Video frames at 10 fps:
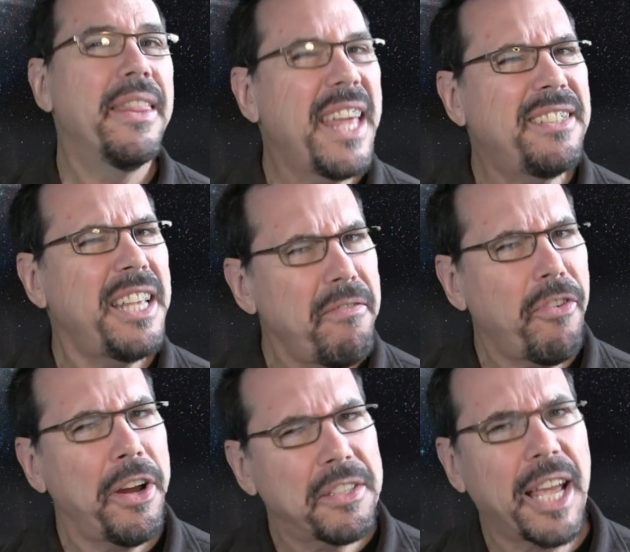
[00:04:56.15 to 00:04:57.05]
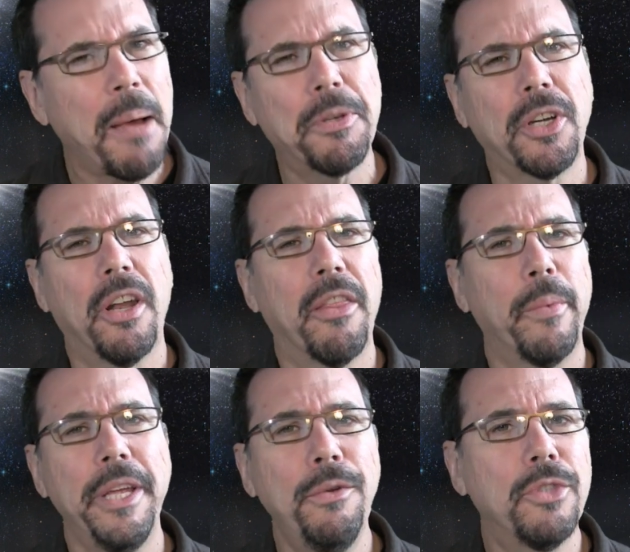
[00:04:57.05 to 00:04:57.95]
They seem very skeptical of the
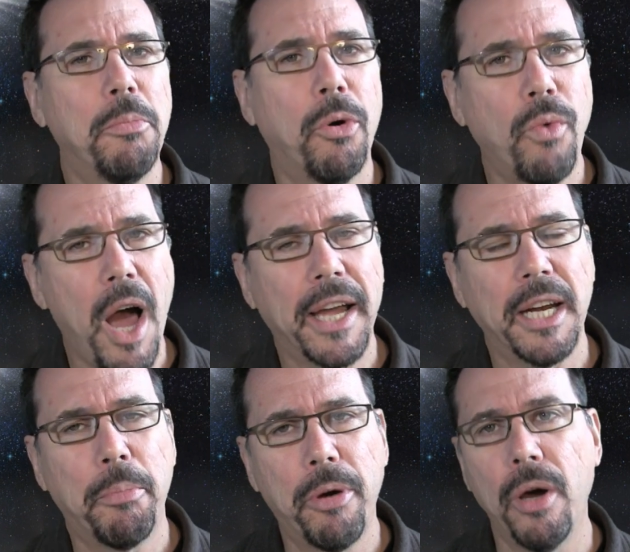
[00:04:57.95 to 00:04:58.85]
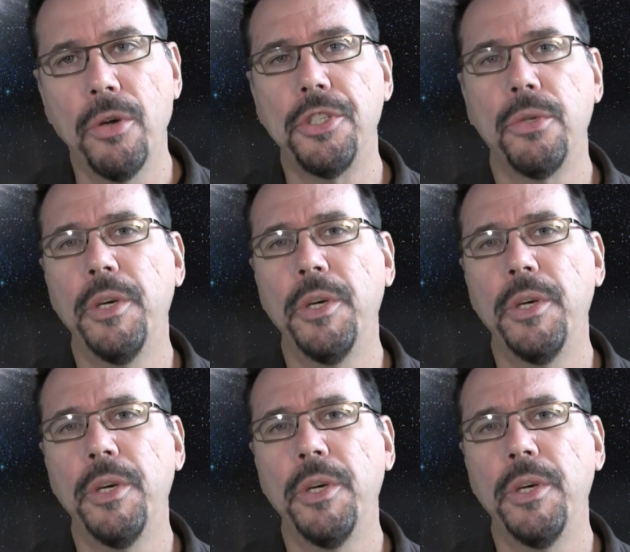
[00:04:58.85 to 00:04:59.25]
reusable rocket approach,